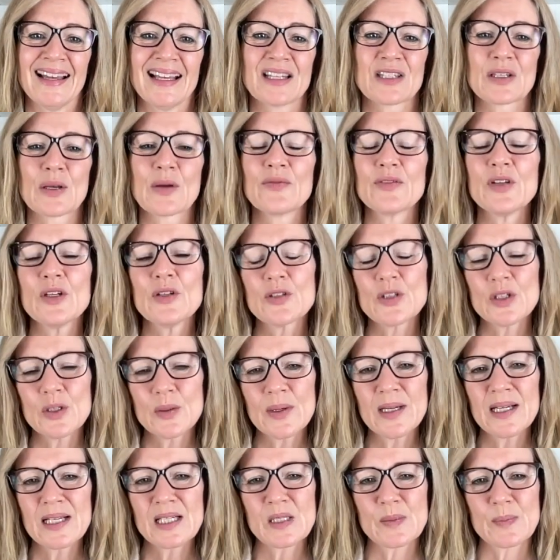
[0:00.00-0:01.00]
So if you do
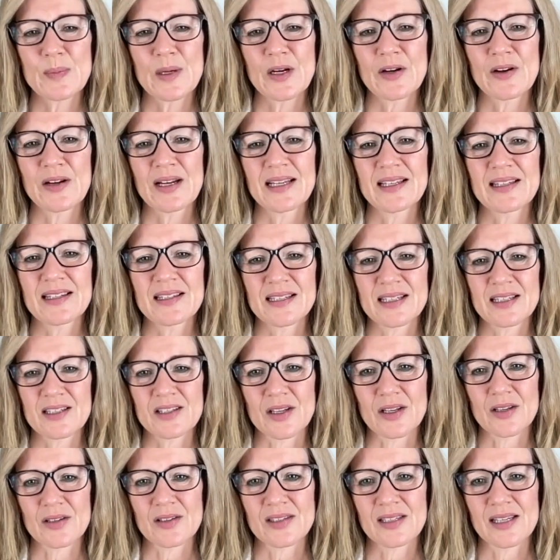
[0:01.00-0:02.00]
experience
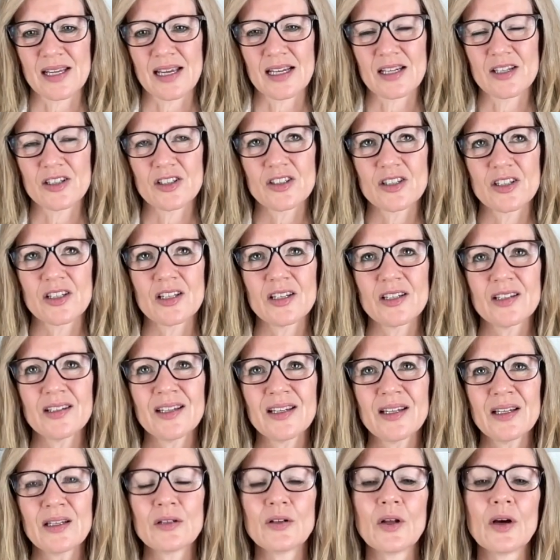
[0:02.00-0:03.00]

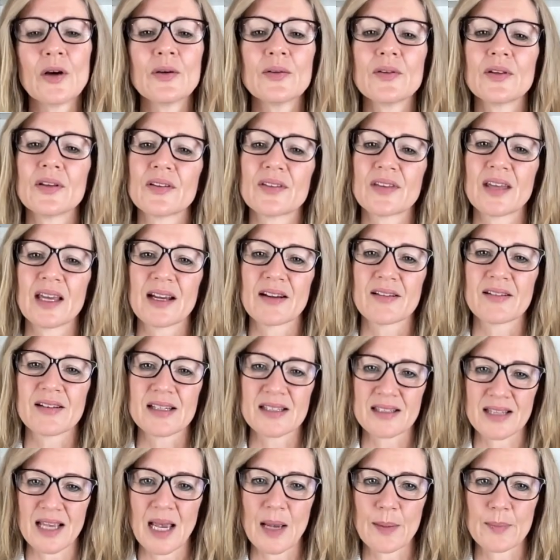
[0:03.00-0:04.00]
dissociation, know that there
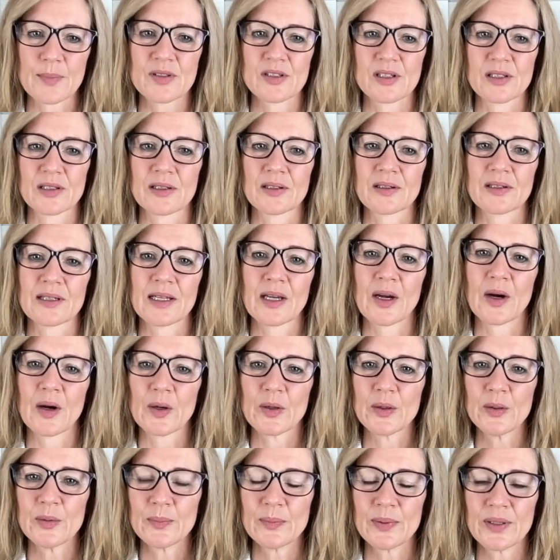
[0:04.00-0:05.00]
is absolutely
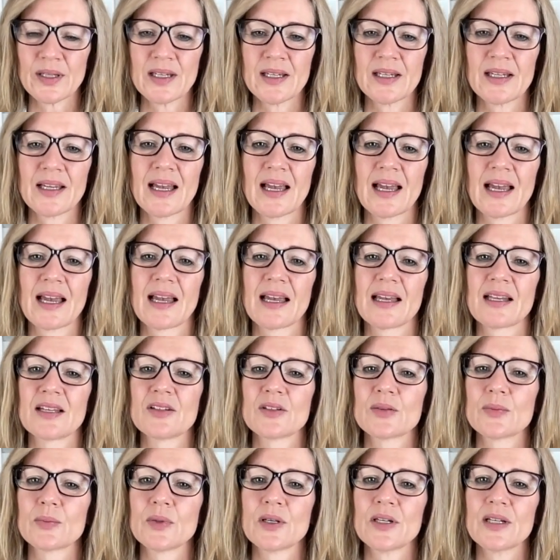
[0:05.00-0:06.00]
hope,
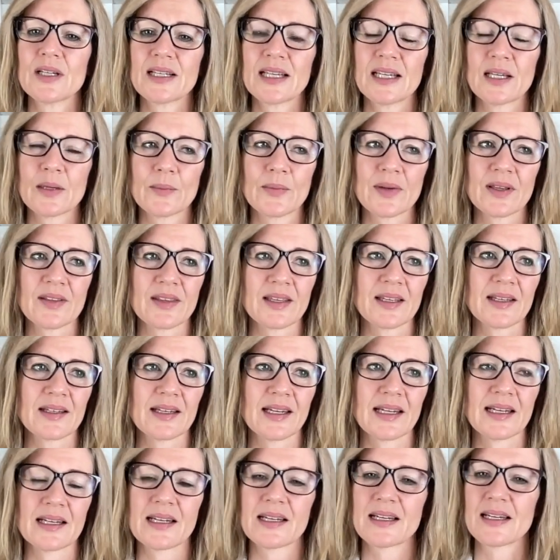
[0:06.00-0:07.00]
and working with it
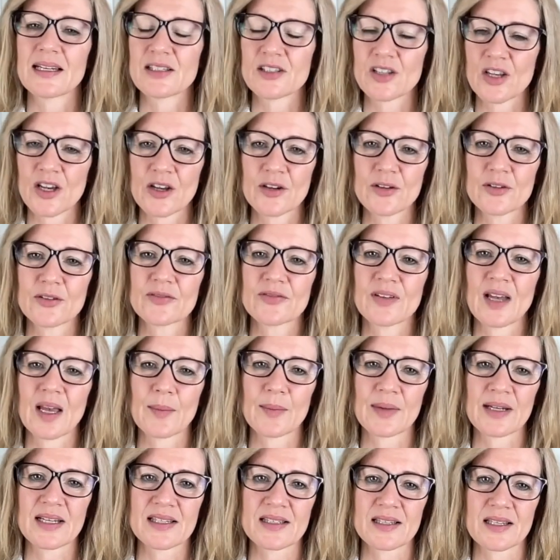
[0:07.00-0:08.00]
in an internal
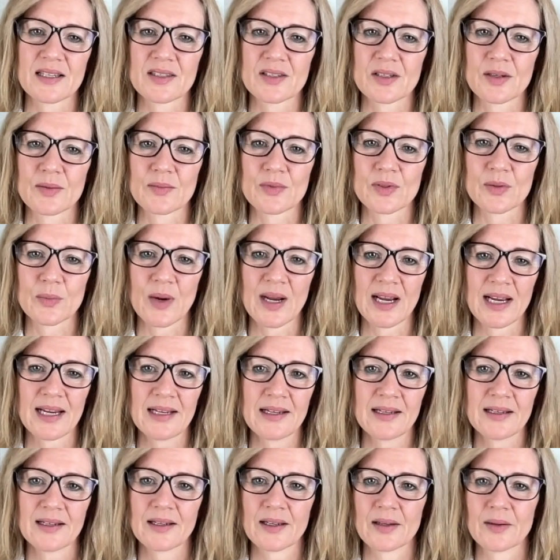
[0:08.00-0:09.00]
family systems
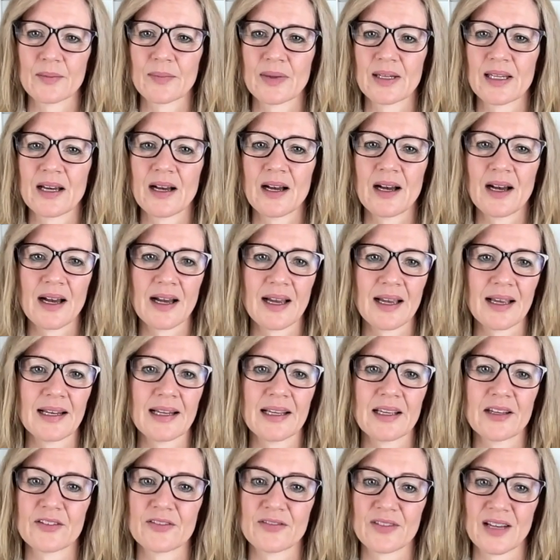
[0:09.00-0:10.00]
way can be
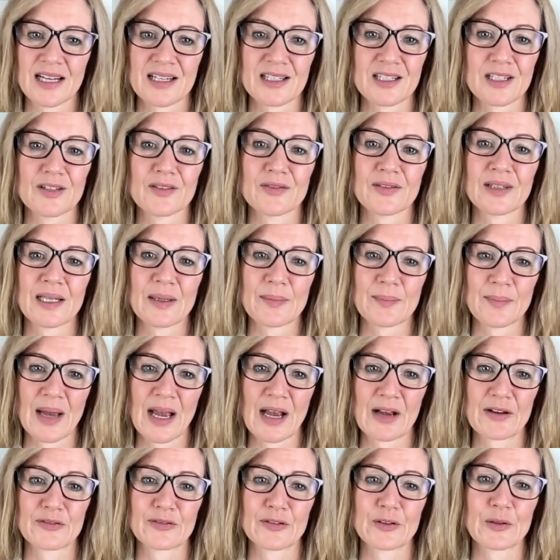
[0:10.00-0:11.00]
highly effective and
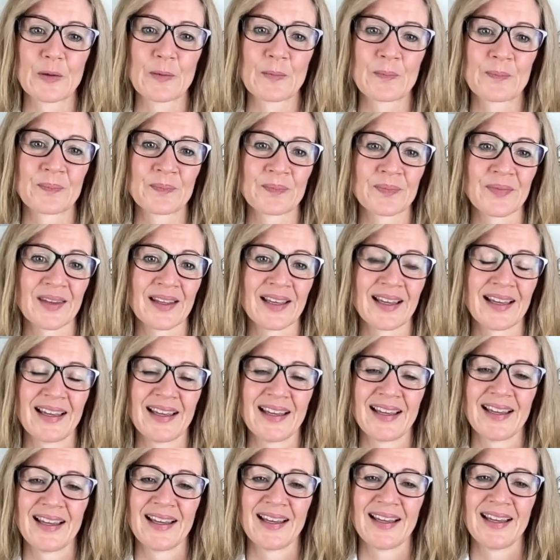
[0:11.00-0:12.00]
impactful.
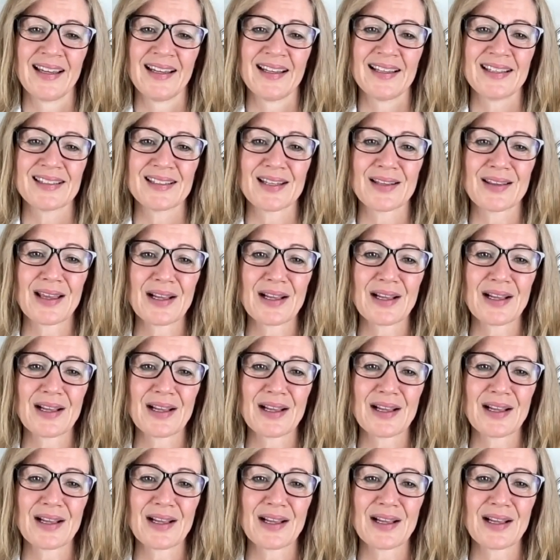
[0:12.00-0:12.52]
So